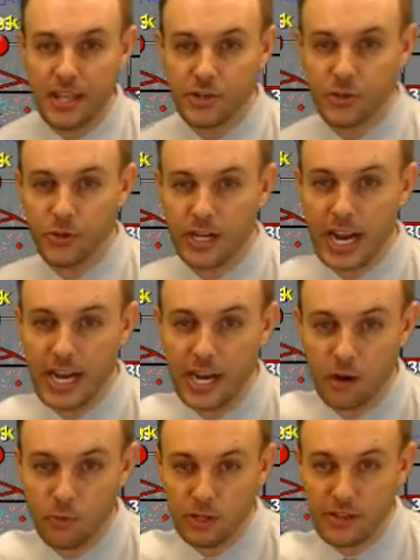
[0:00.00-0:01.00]
that you're looking at
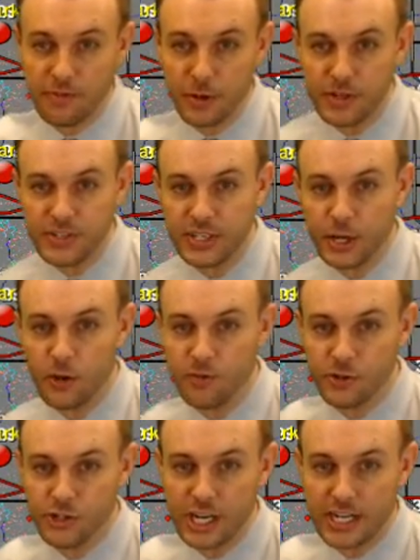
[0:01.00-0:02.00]
here, really focusing
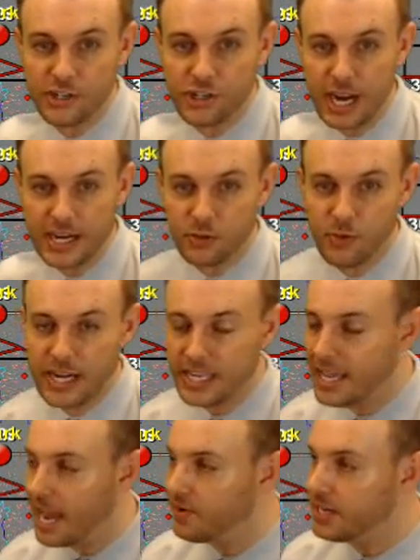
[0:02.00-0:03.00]
over Chickasha and
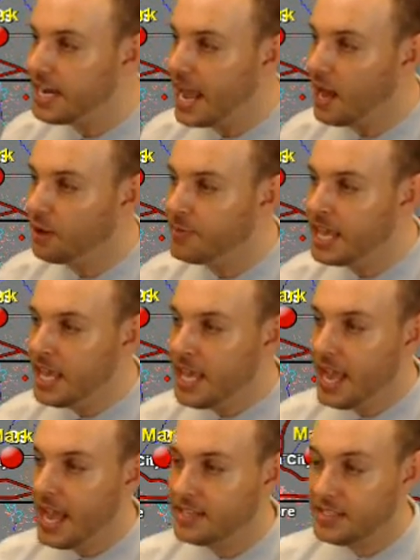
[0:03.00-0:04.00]
Grady County now,
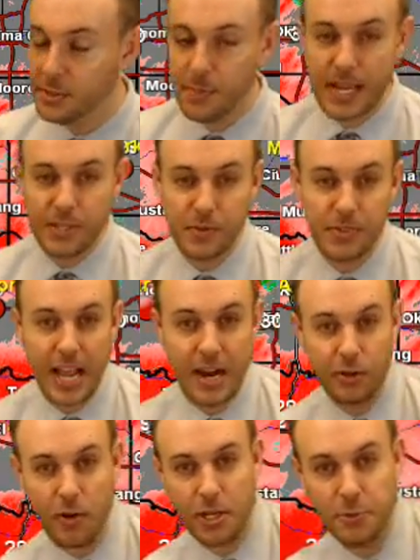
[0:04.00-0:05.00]
as this piece was
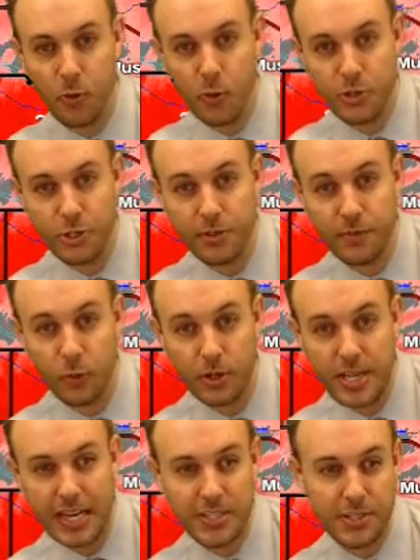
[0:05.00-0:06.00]
down across portions of
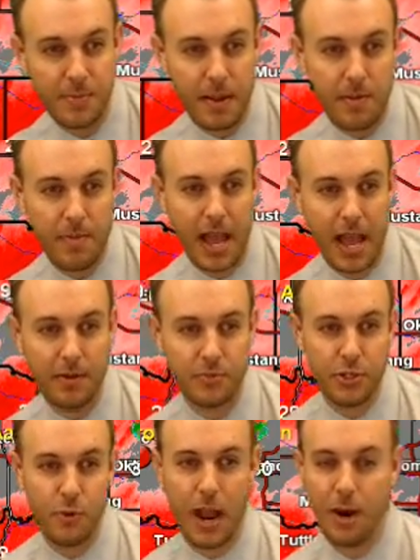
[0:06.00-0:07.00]
North Texas maybe
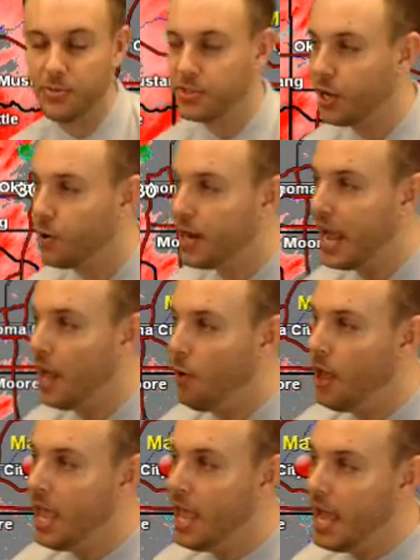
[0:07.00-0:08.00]
about 2 hours ago
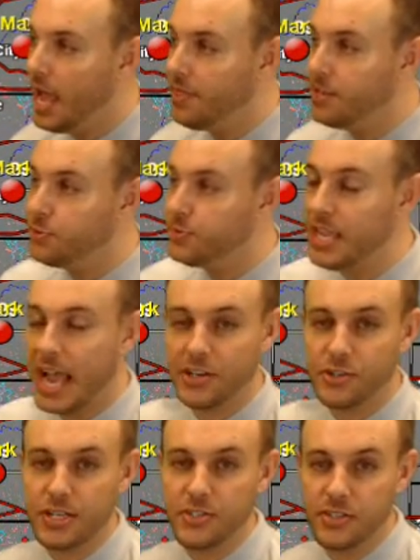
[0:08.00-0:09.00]
now. This was
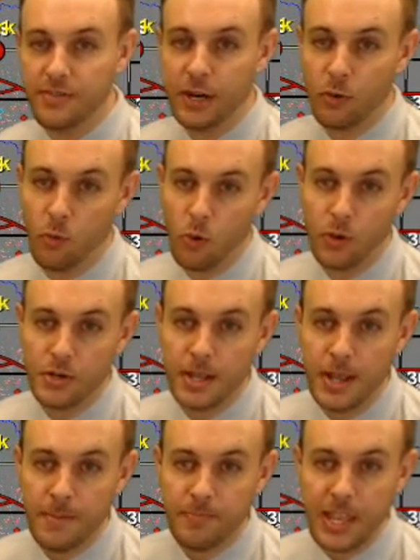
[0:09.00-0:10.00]
actually severe warned,
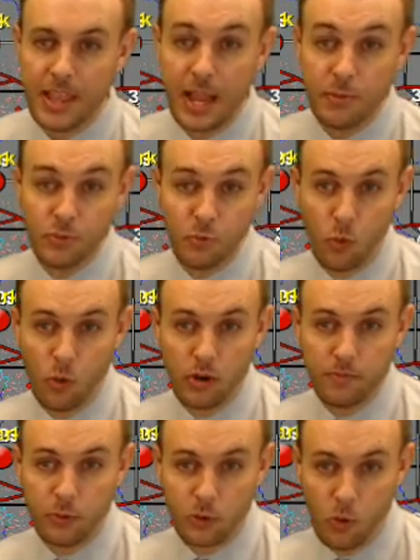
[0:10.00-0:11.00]
and that was
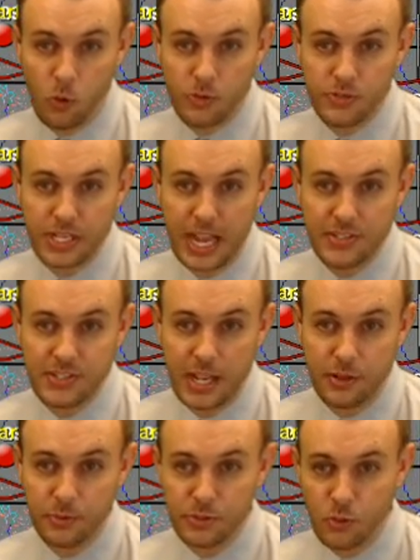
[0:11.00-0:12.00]
warned for quarter-size
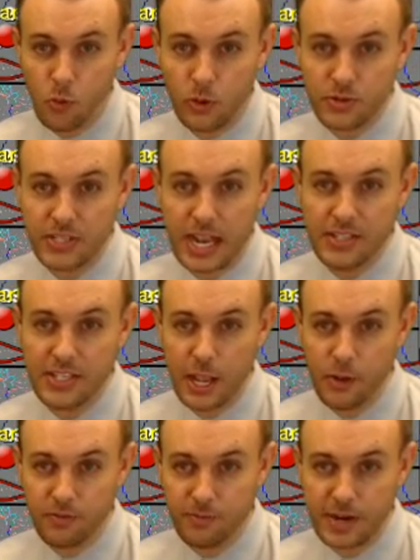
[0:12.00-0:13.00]
hail. There was quarter-size
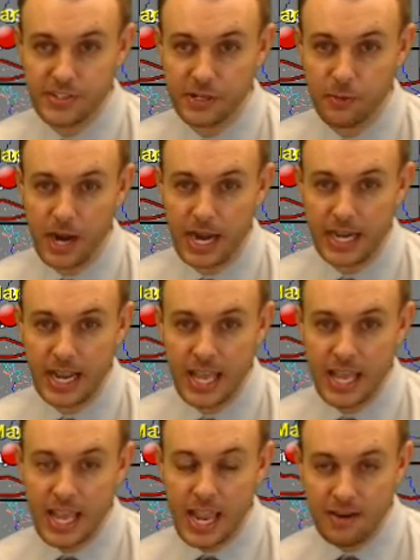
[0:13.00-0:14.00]
hail, freezing rain,
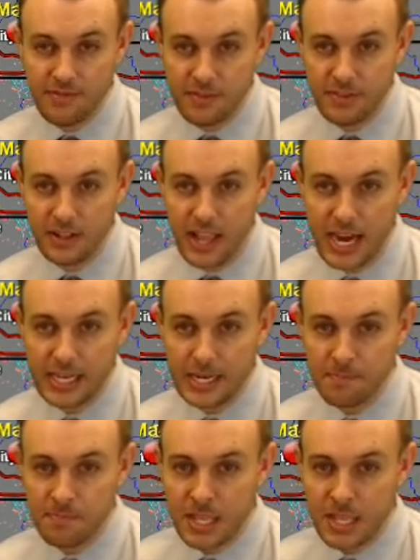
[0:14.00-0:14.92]
and vivid lightning.